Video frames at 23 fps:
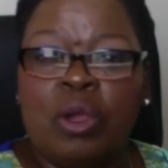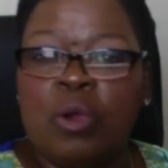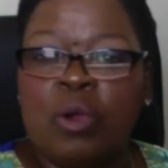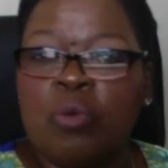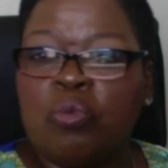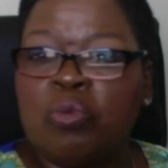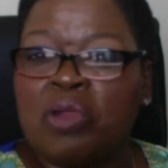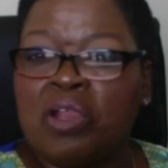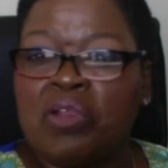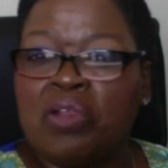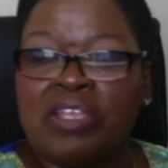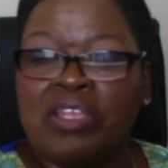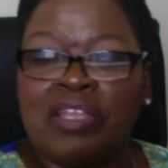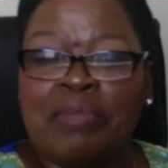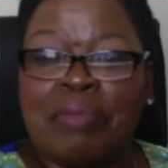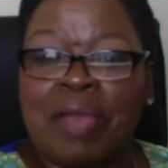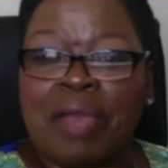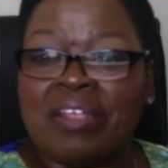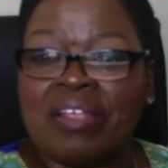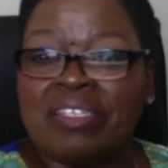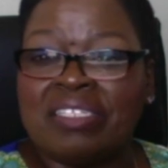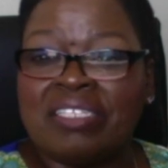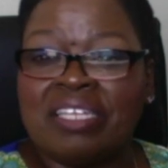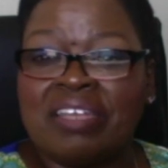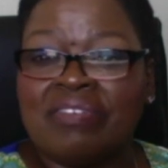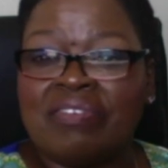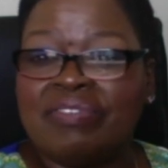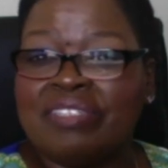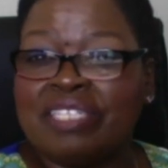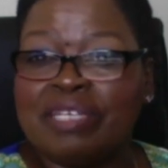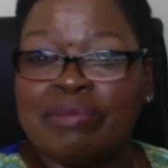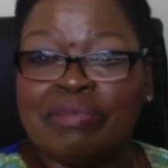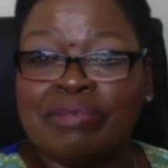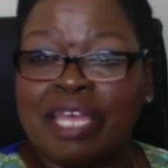worried about stuff
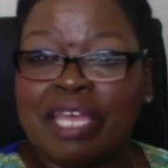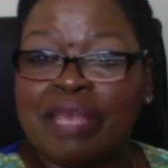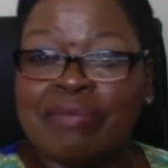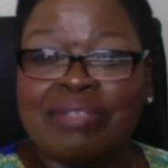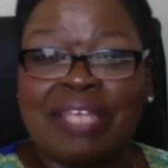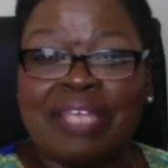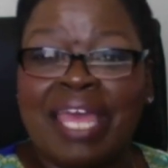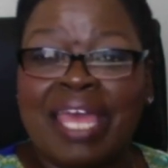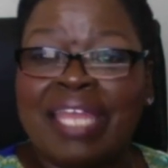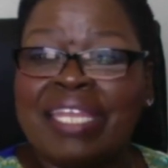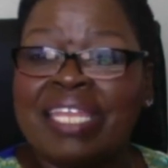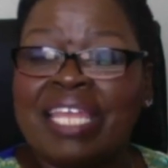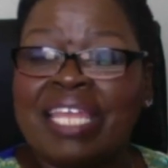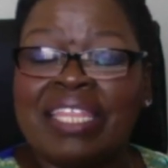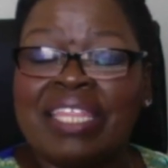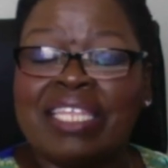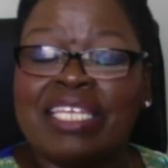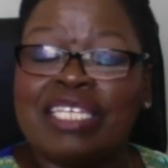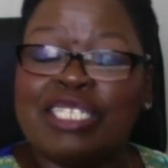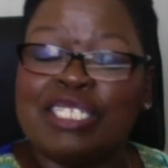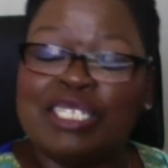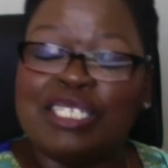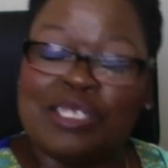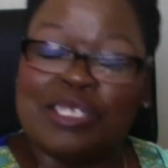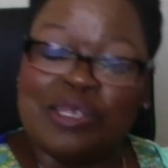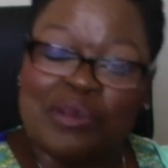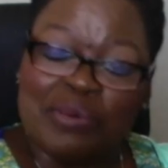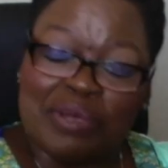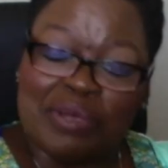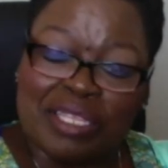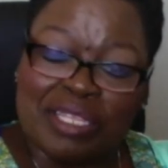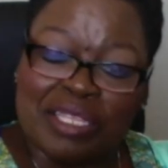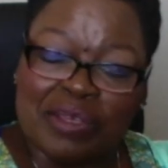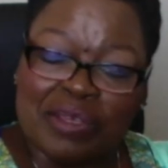sometimes that had nothing to do
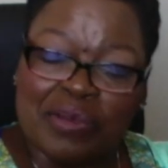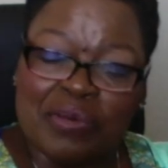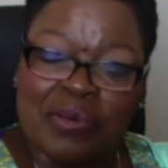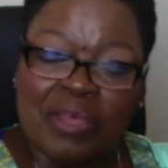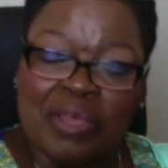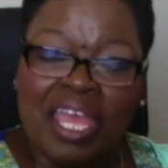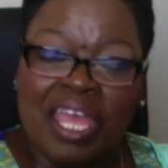with you.